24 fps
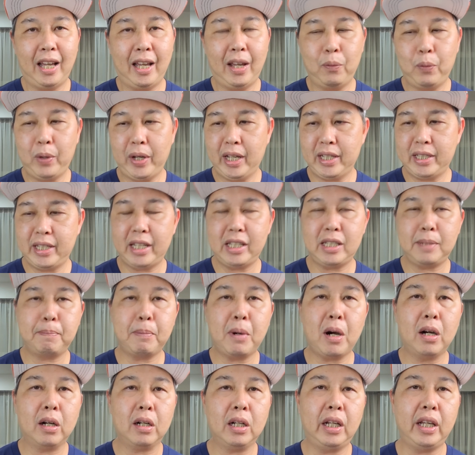And when I say
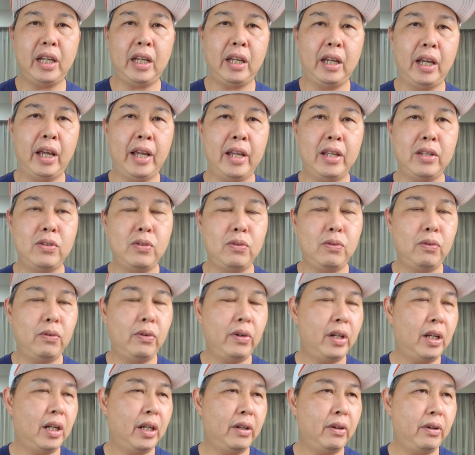sparkly,
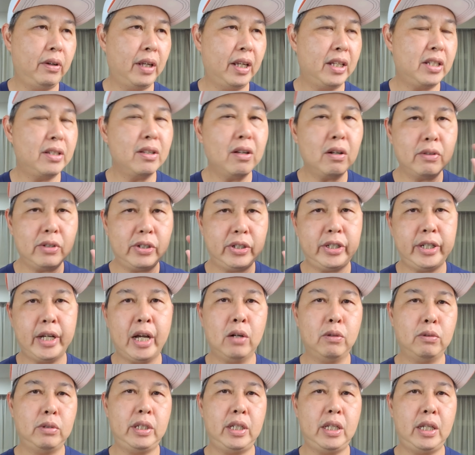it's not
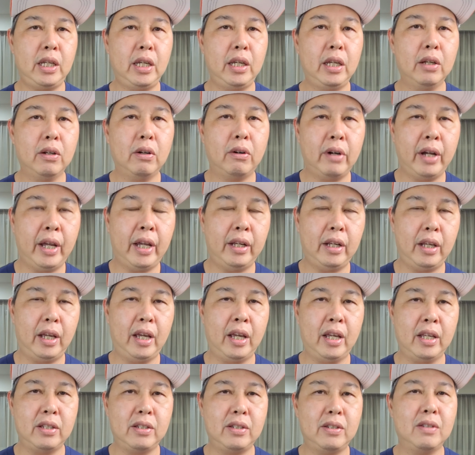shouty, all right?
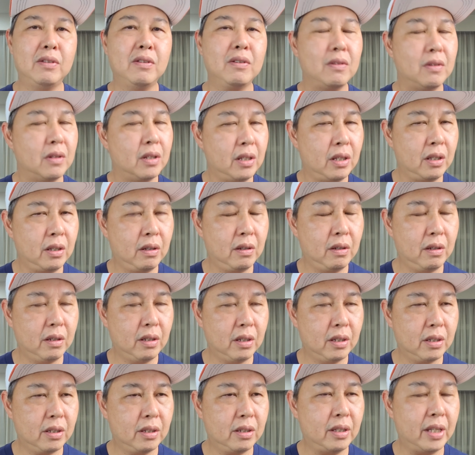It's
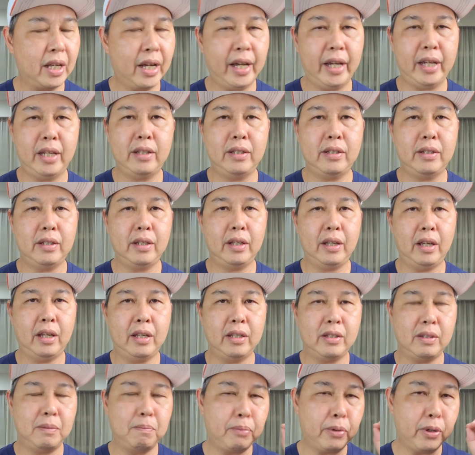nice,
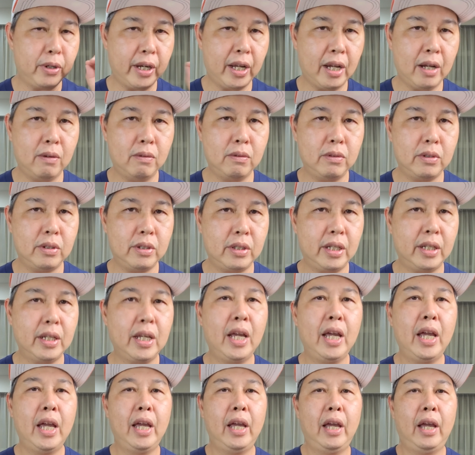it's pronounced,
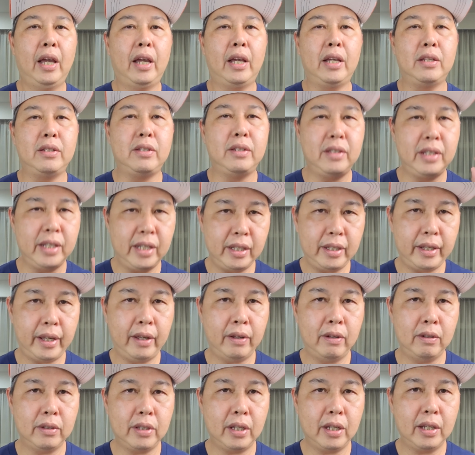it's
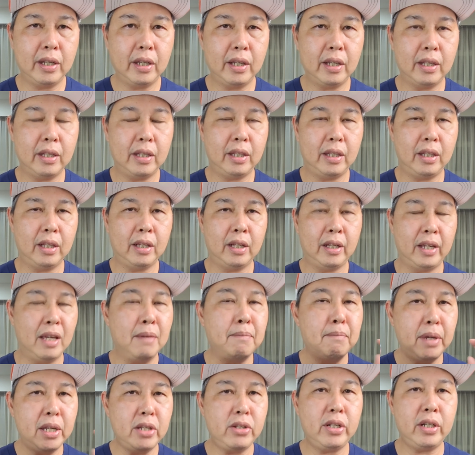detailed.
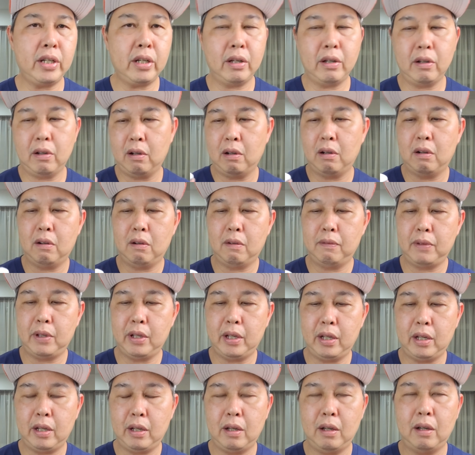The imaging of
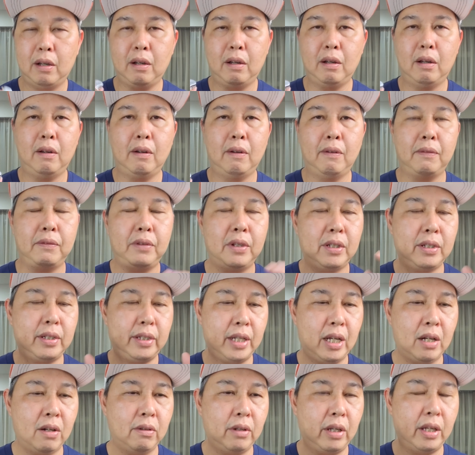the
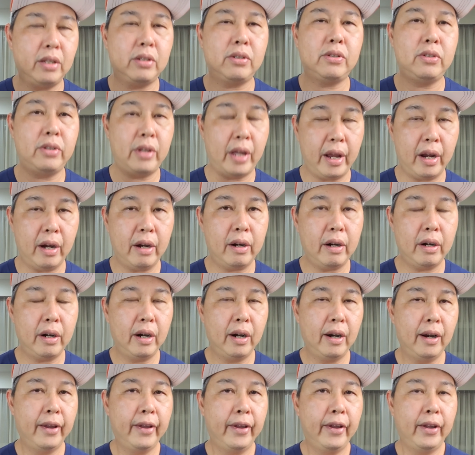sound is
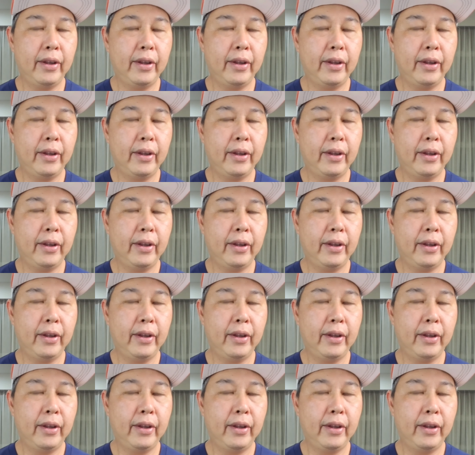there.